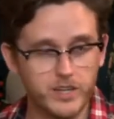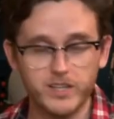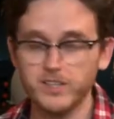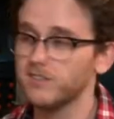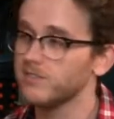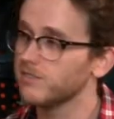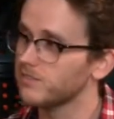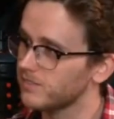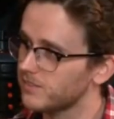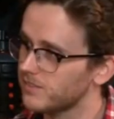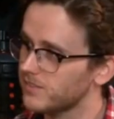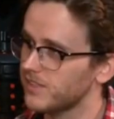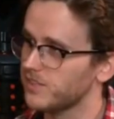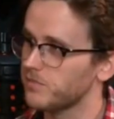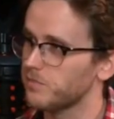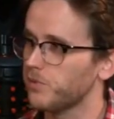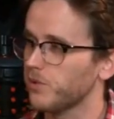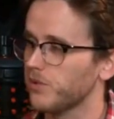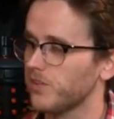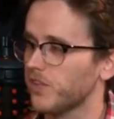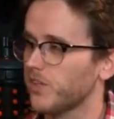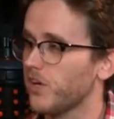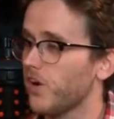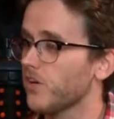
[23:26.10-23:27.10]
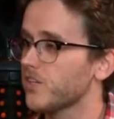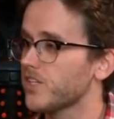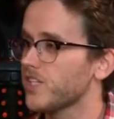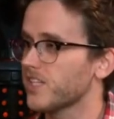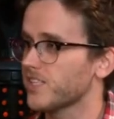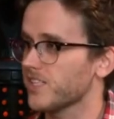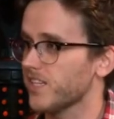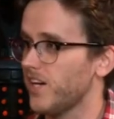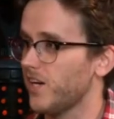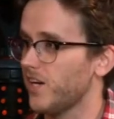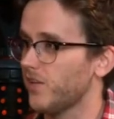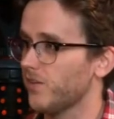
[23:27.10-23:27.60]
We didn't put the
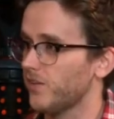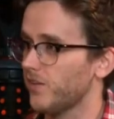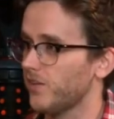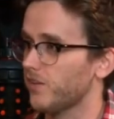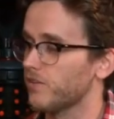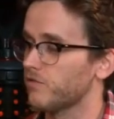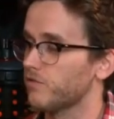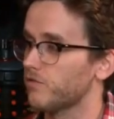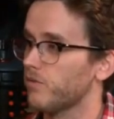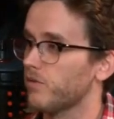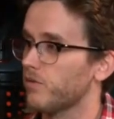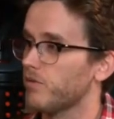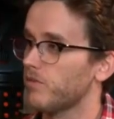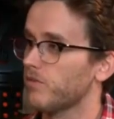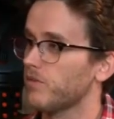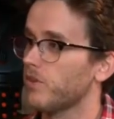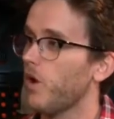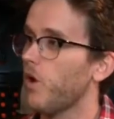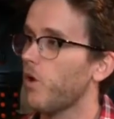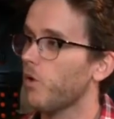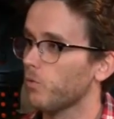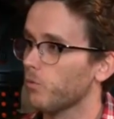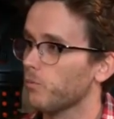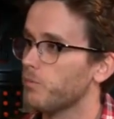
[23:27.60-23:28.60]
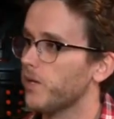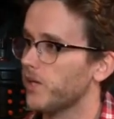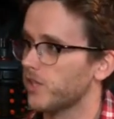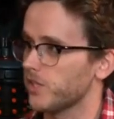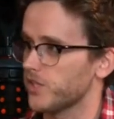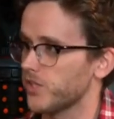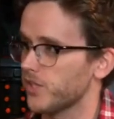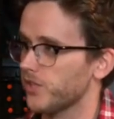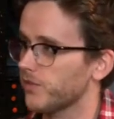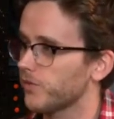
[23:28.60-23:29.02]
context out there of the whole picture.